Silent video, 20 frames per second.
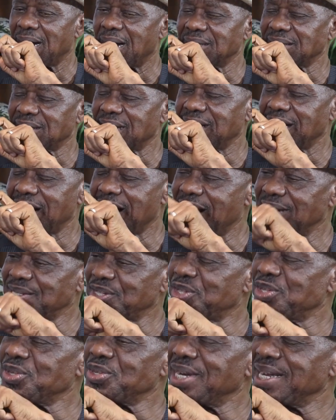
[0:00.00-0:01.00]
as an
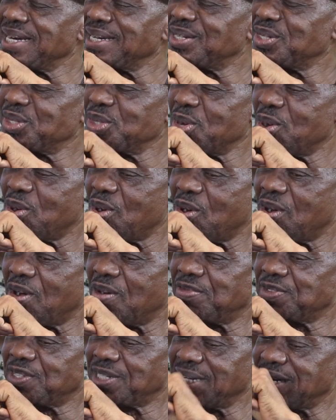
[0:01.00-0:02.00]
ex-student
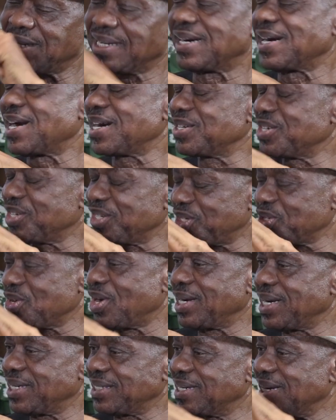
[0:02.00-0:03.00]
of St. Gregory's
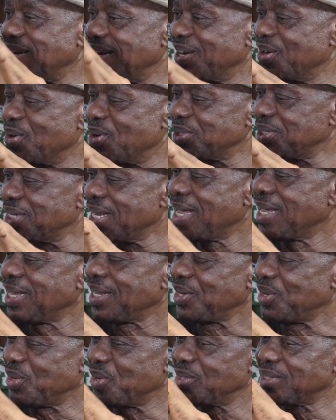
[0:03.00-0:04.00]
College, Lagos.
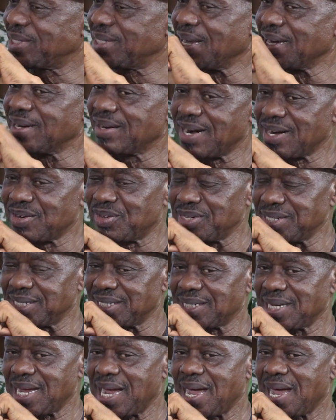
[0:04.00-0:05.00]
You know, St.
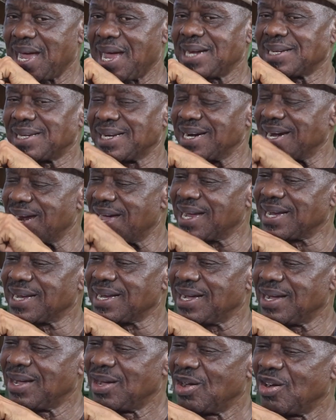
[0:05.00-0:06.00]
Gregory's had the
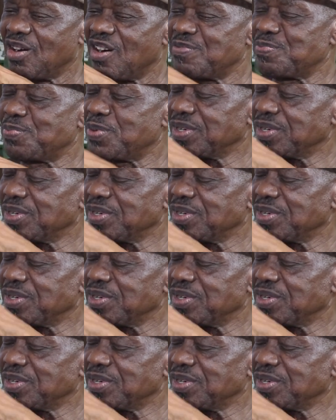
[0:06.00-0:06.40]
knack of